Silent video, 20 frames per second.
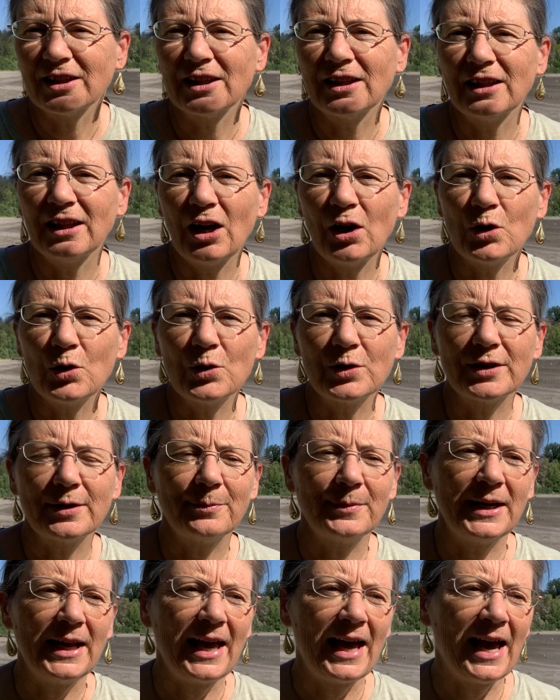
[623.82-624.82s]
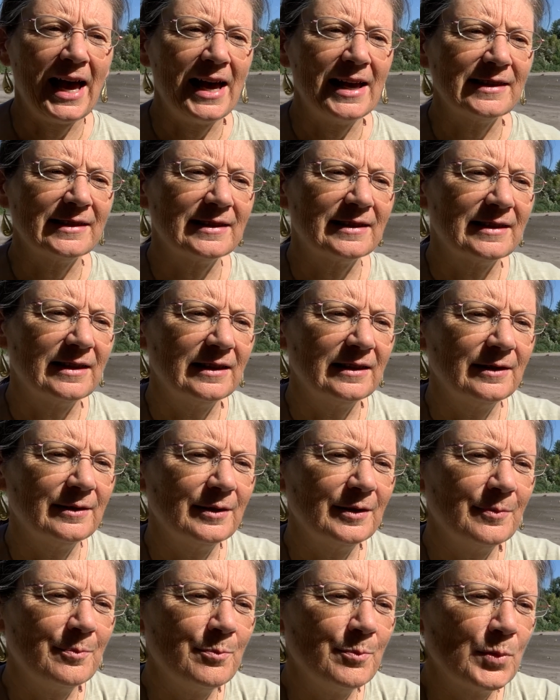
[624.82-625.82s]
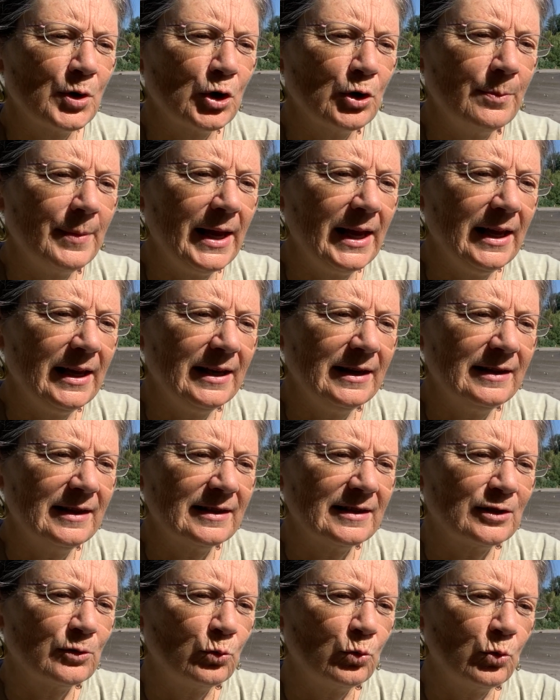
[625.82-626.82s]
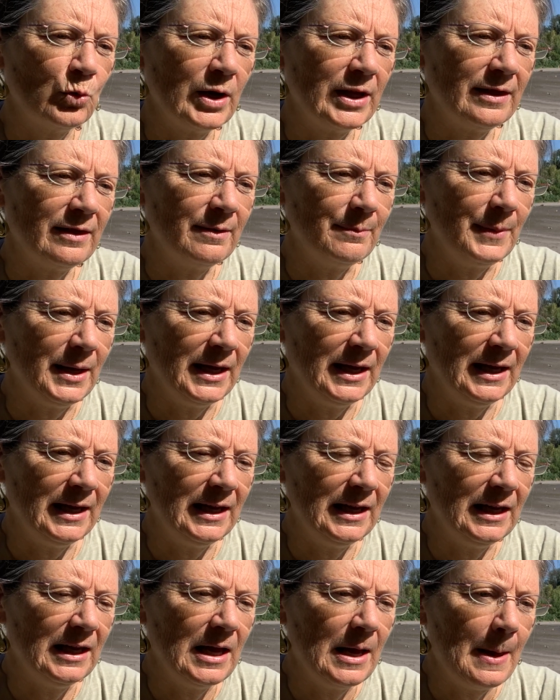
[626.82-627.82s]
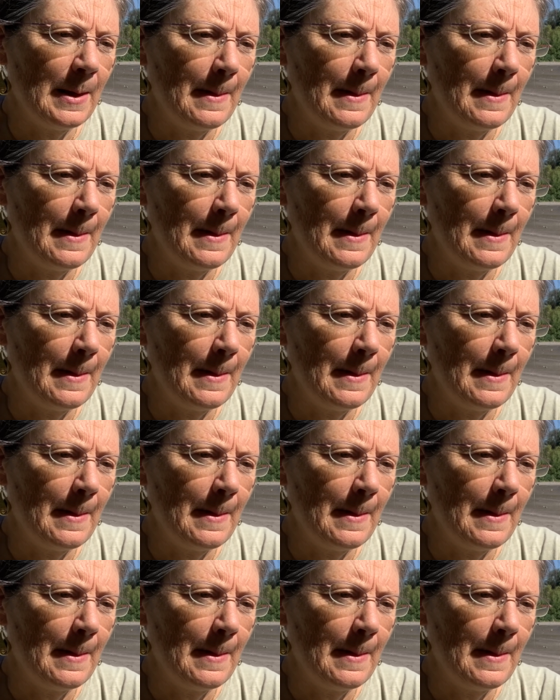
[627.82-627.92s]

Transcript: close, I'm going to ask the mermaid that's with me.